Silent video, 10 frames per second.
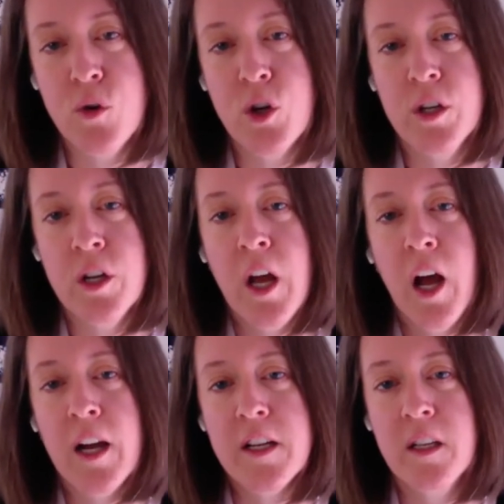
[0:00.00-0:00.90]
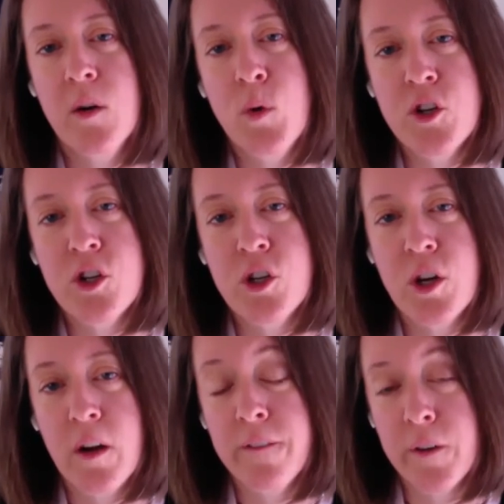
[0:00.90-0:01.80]
and you could isolate
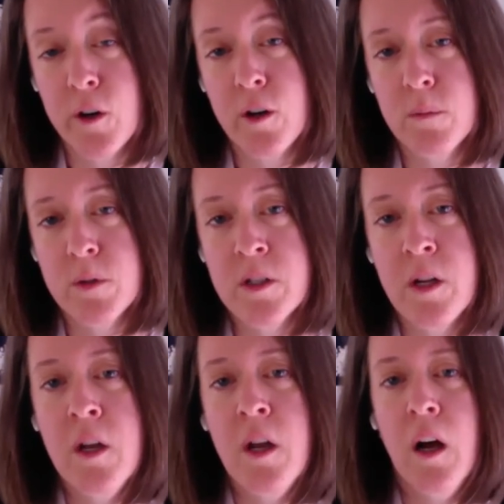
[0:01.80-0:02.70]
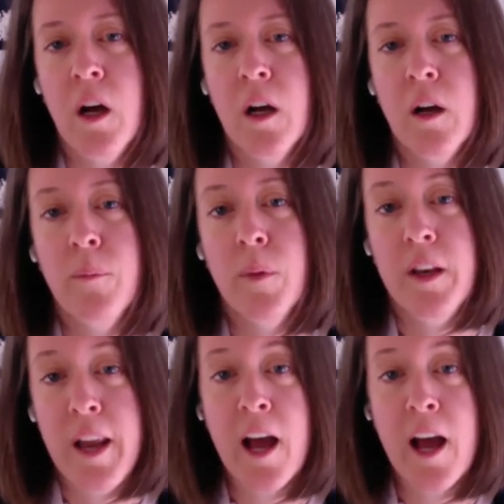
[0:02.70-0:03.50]
which firms um,